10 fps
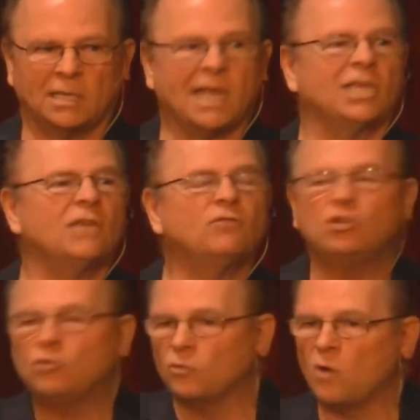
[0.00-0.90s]
That
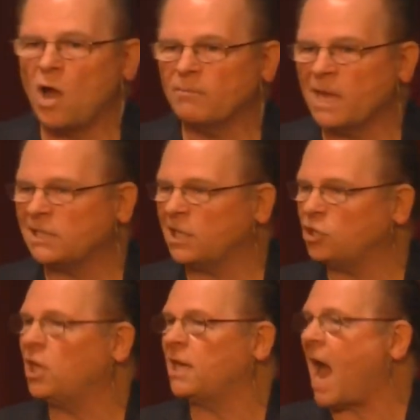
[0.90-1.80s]
gives you the wrong
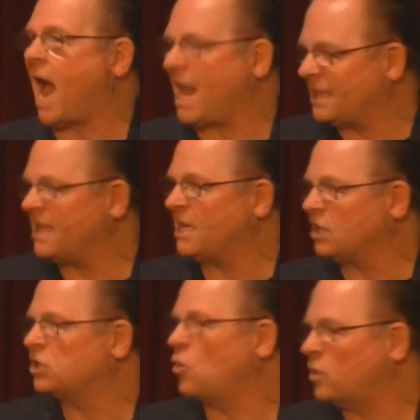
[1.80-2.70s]
message that I
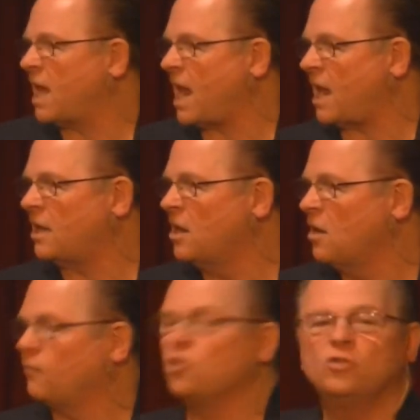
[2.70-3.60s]
think it's okay
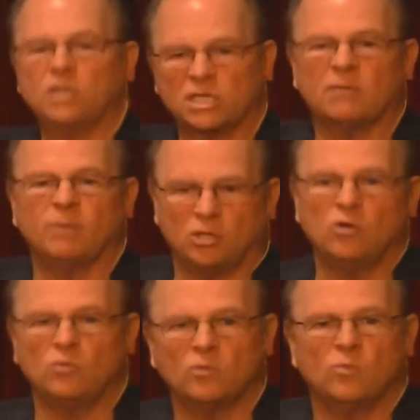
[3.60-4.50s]
for you just to be
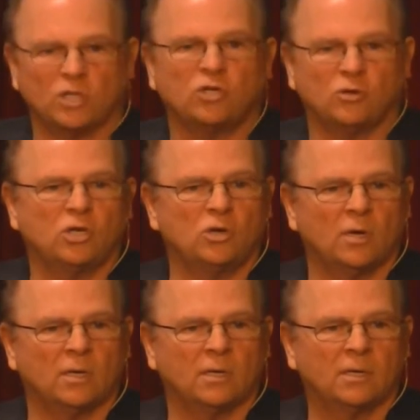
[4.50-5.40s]
doing what you're
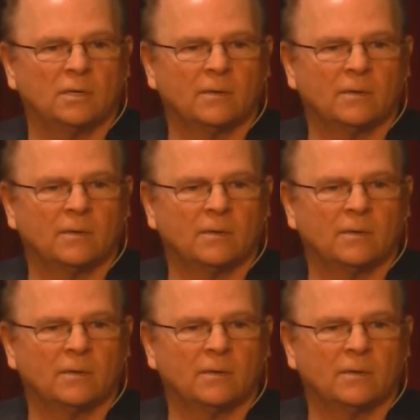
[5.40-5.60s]
doing.